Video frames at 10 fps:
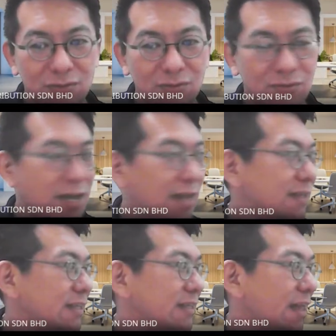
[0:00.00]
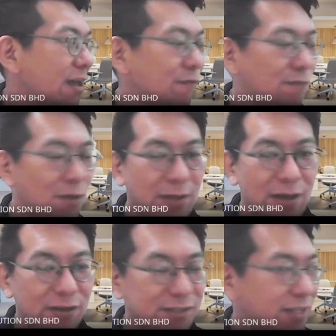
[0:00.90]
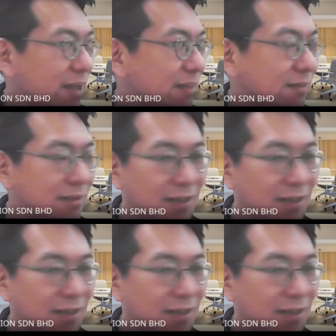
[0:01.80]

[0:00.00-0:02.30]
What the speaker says: to get the detail from LSDN.